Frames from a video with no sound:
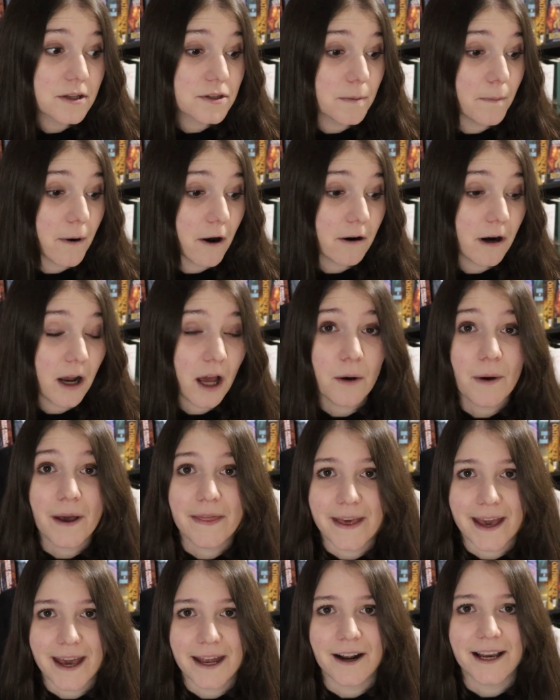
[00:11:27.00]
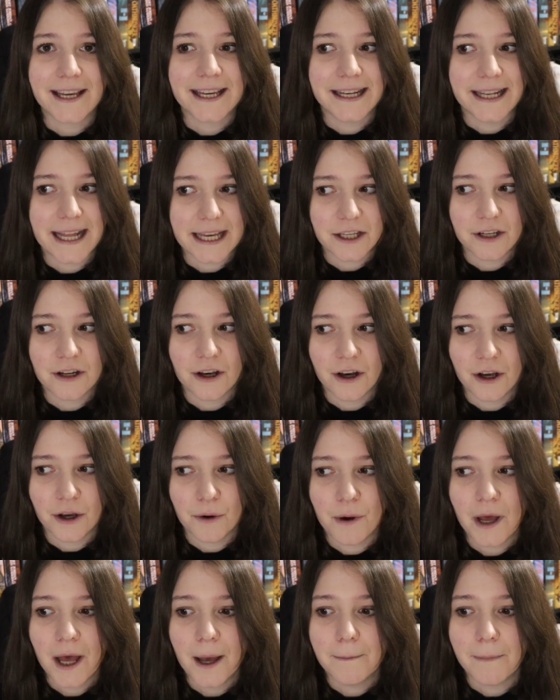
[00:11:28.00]
tomorrow and then I can let you
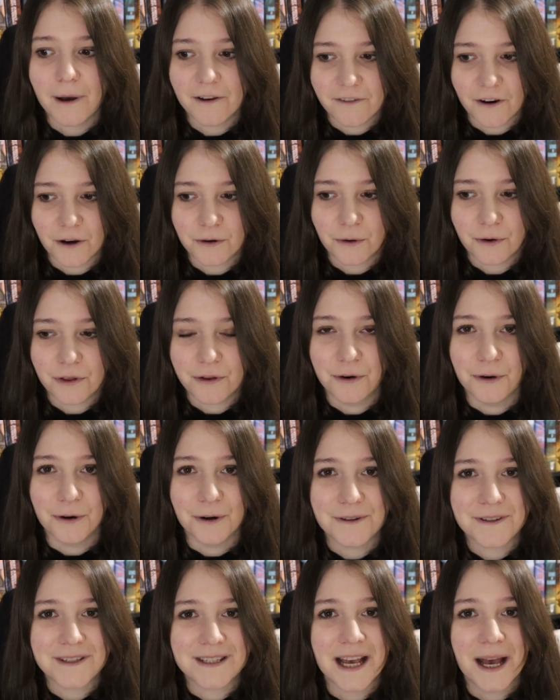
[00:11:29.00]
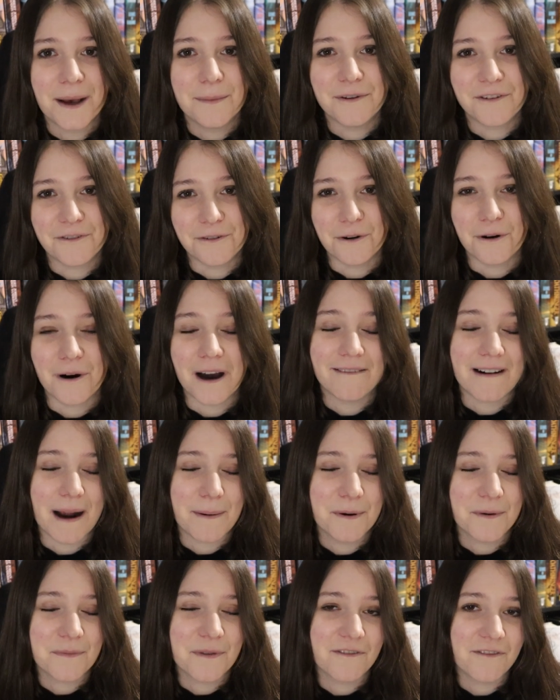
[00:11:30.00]
know my final thoughts before I
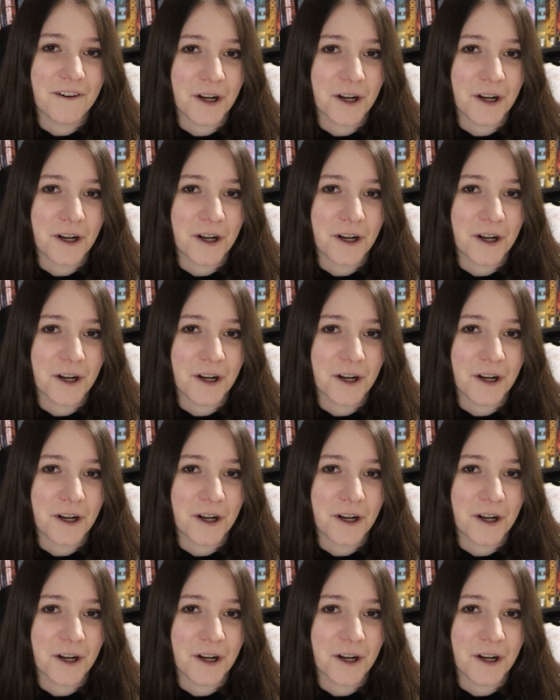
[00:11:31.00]
wrap up the